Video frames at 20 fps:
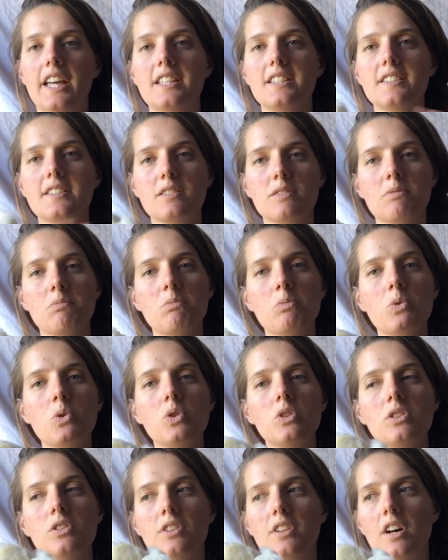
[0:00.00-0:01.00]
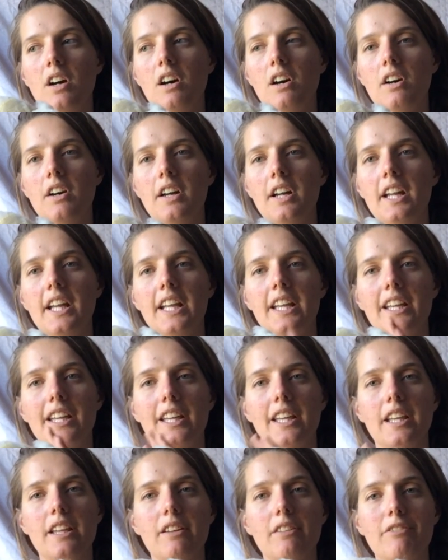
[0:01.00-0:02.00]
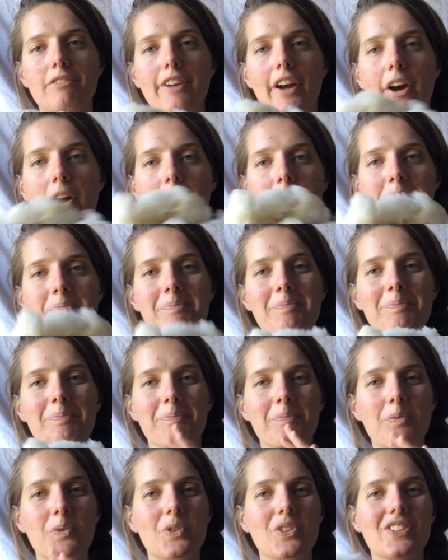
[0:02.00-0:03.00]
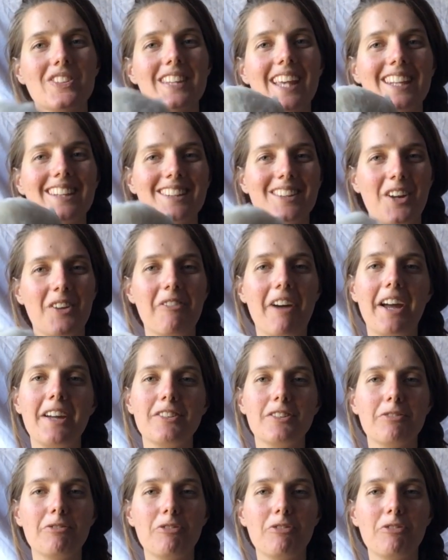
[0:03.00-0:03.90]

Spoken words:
some wool that I was sent direct